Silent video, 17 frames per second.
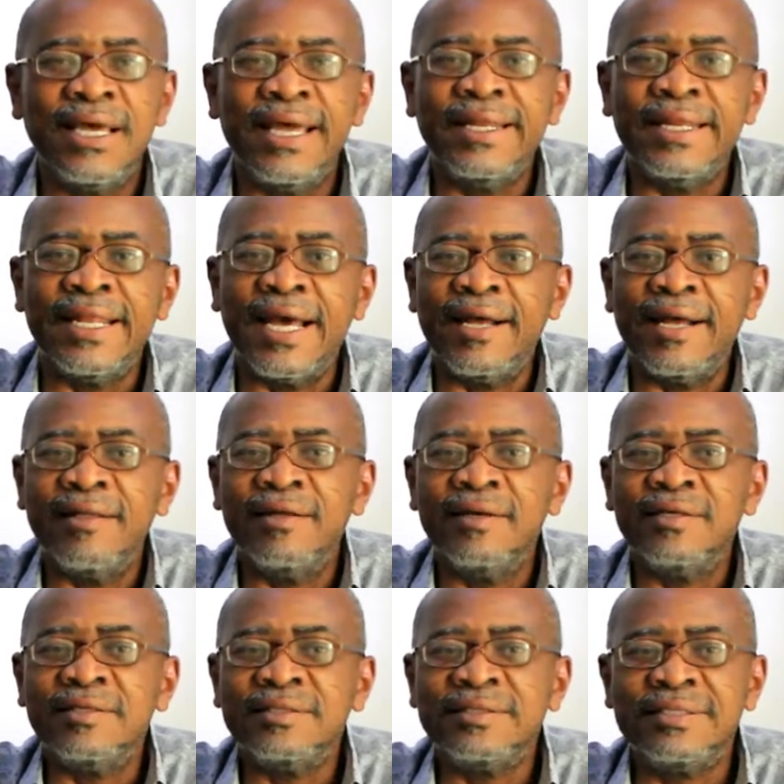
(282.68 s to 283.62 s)
and na
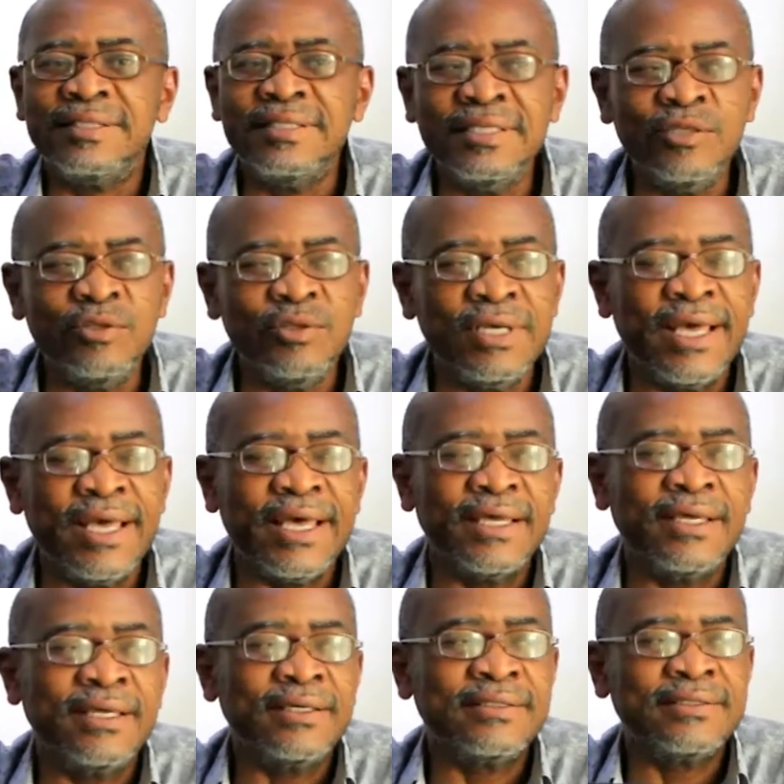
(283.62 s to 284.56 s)
t
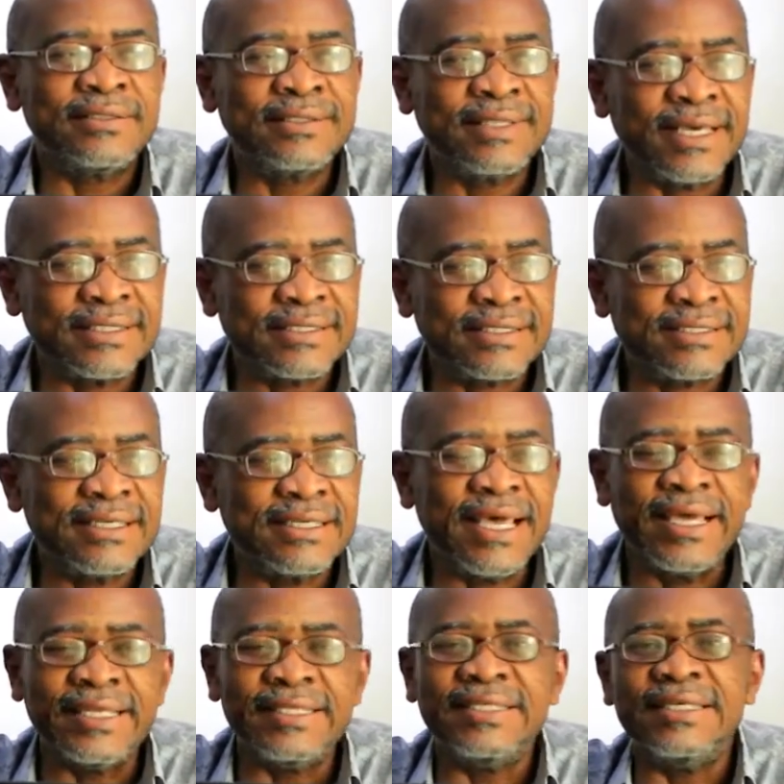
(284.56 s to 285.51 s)
test
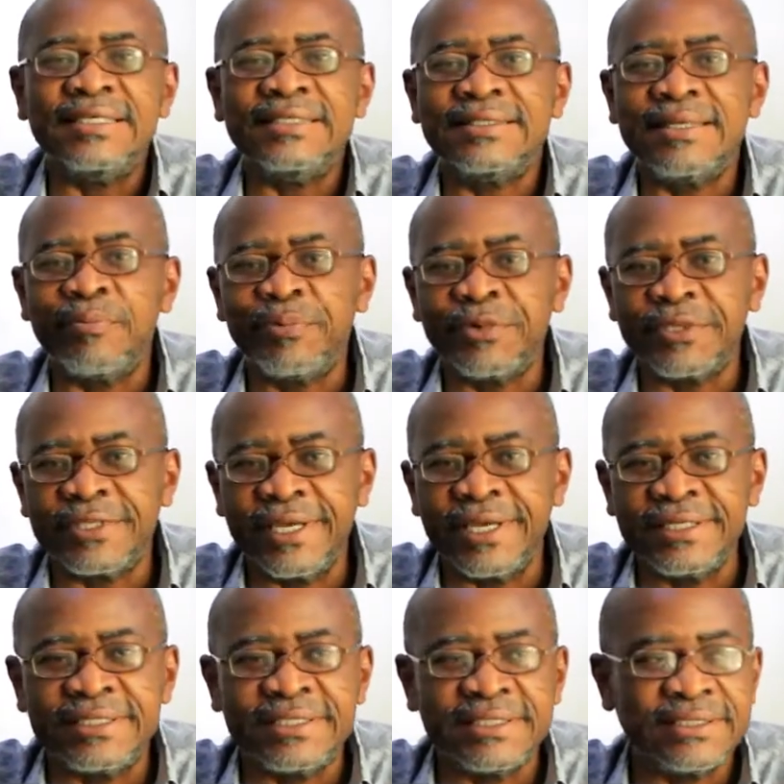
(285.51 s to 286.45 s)
and
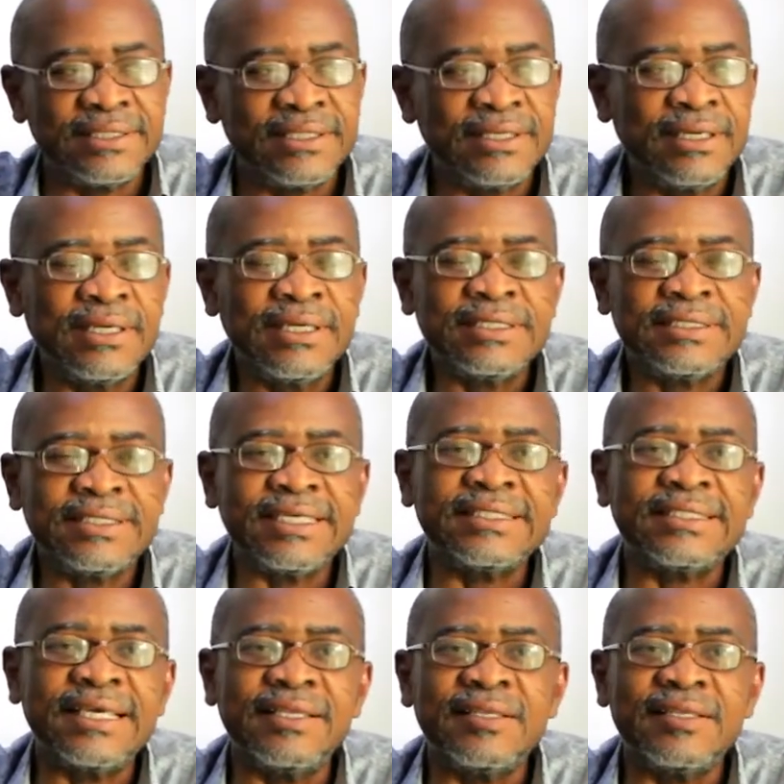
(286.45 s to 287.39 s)
interpretation.
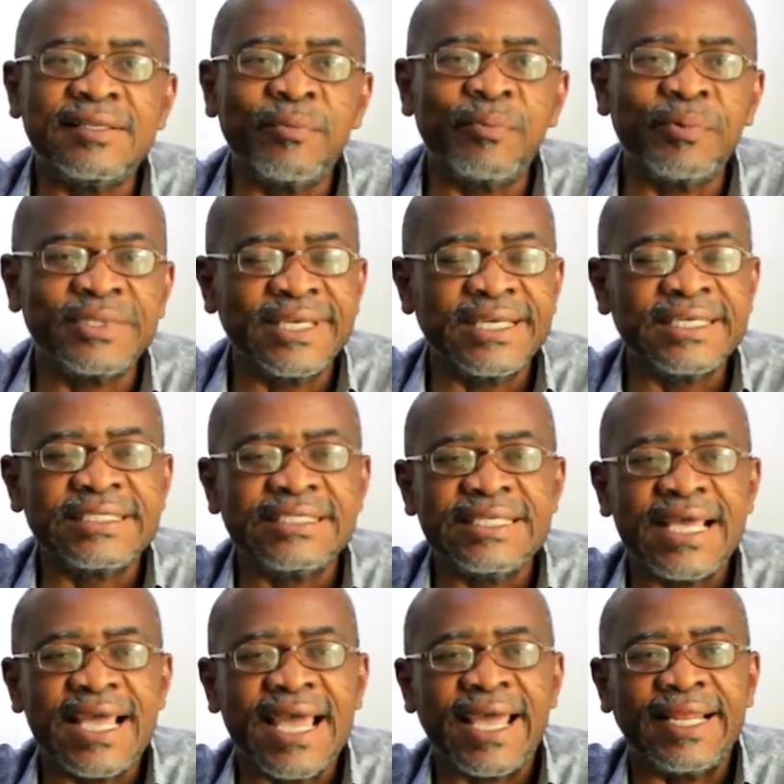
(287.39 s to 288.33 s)
Test and
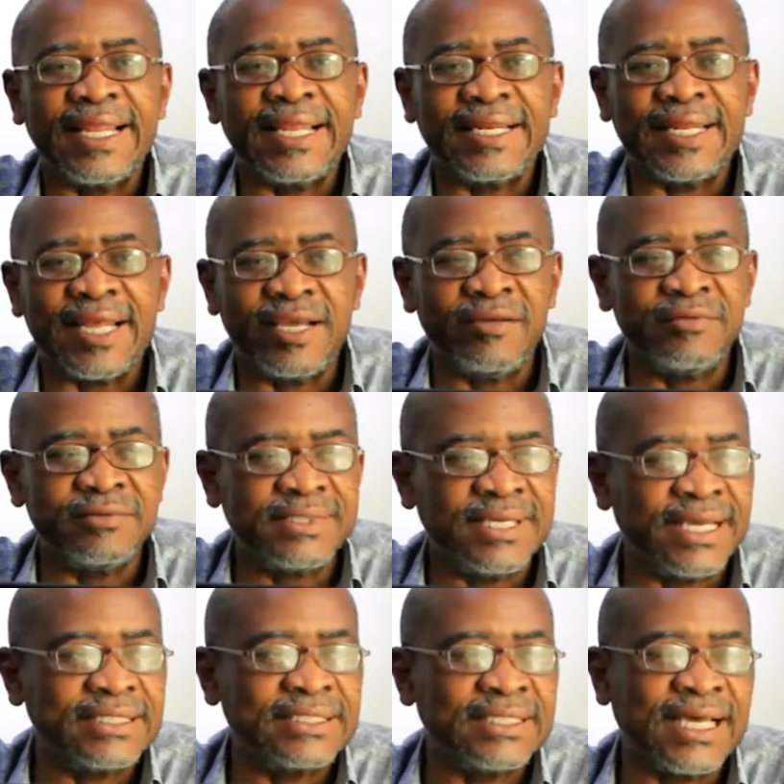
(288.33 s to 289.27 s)
interpretation, they are that if
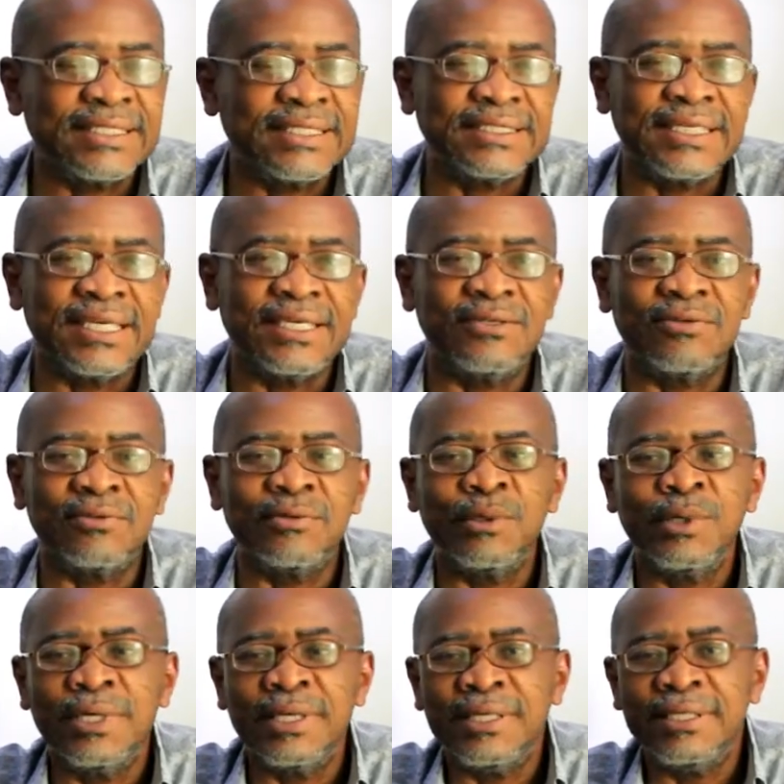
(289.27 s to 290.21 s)
they shall see
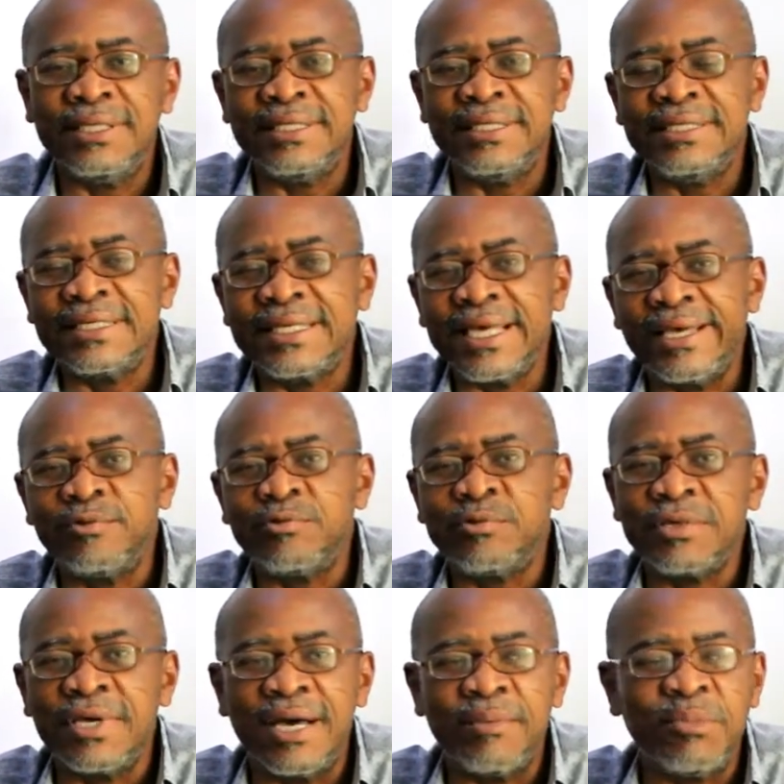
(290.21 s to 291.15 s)
the decay
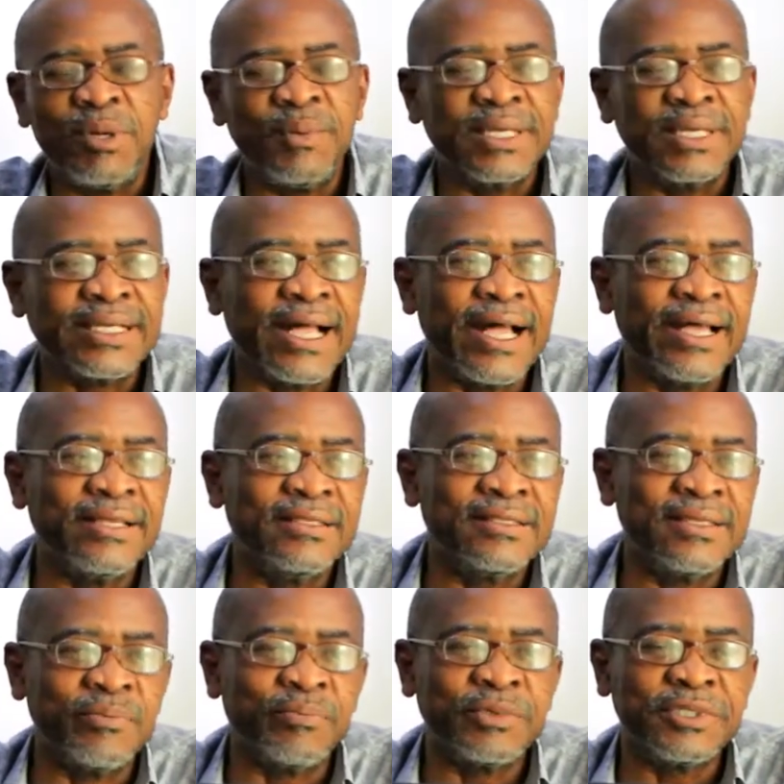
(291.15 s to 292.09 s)
and biblical
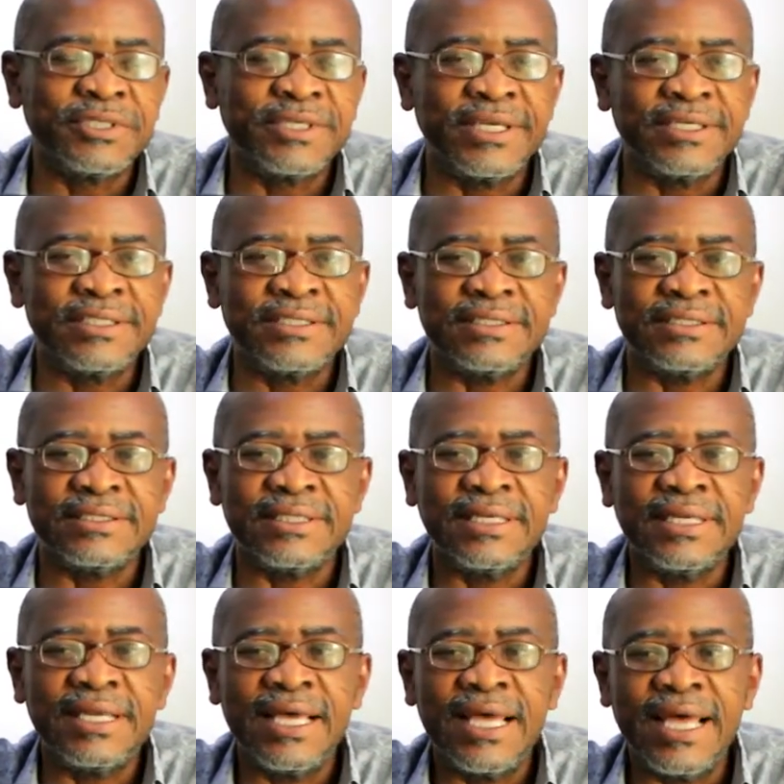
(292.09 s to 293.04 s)
interpretation
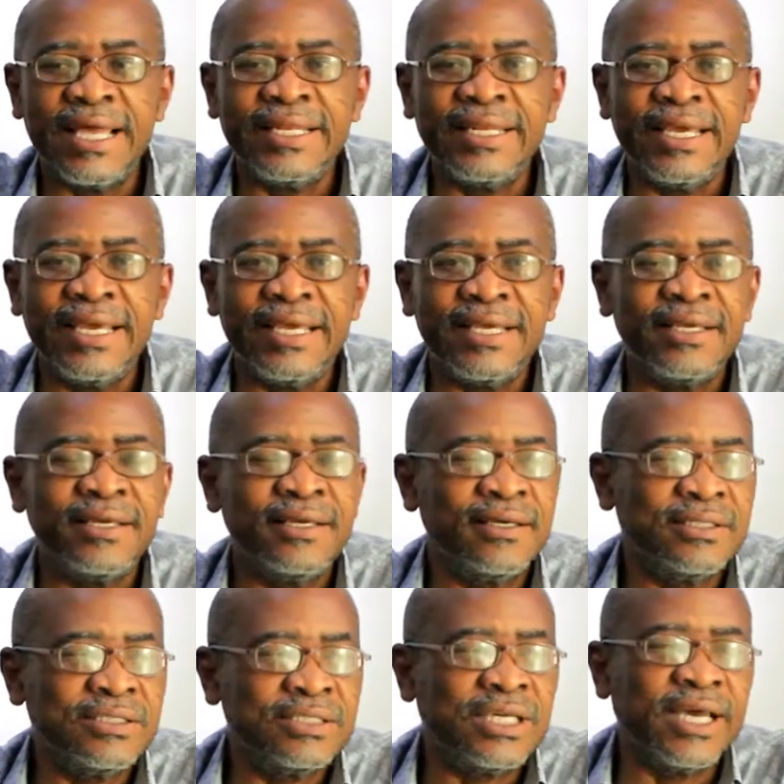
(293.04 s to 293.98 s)
and then
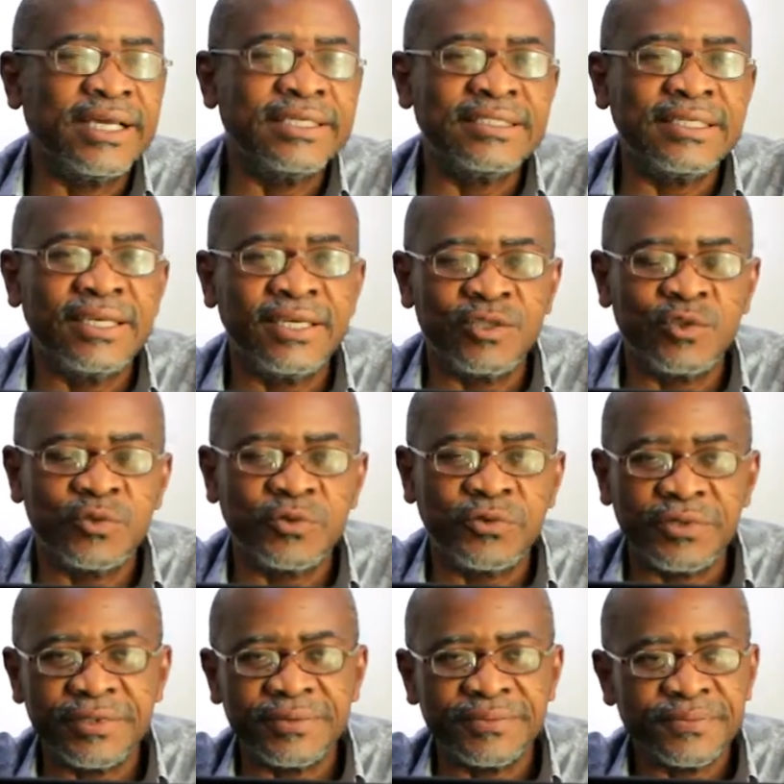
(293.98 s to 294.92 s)
church
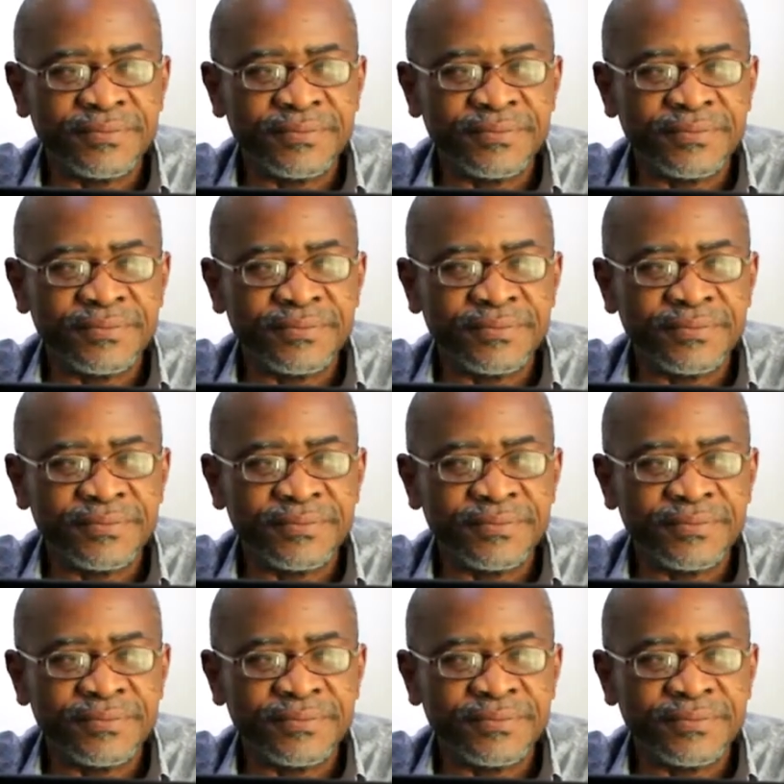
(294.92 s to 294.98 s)
history.